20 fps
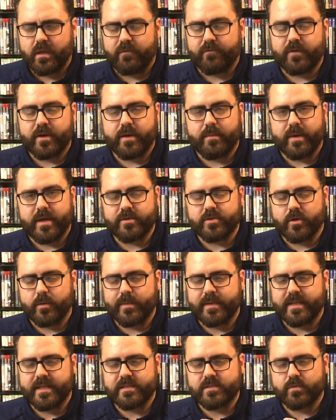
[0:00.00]
friend of mine told
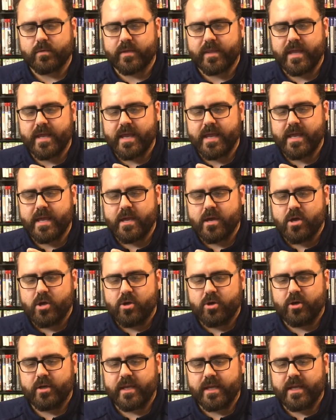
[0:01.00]
me that's where they
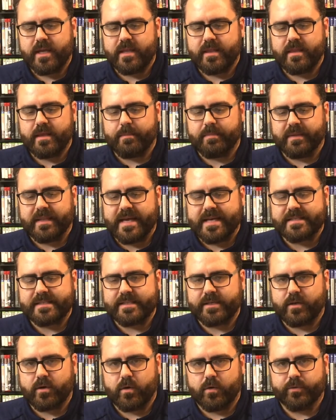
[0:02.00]
hook in the
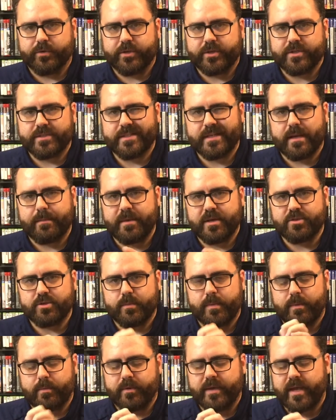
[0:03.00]
plastic holders to kind of make
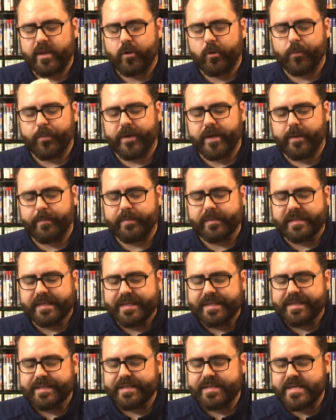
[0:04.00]
sure people can open up
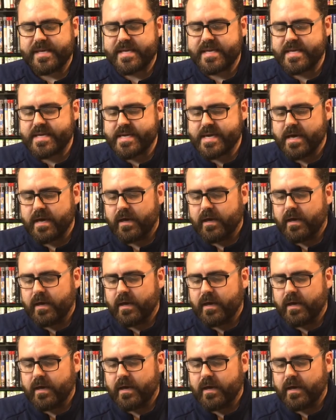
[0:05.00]
the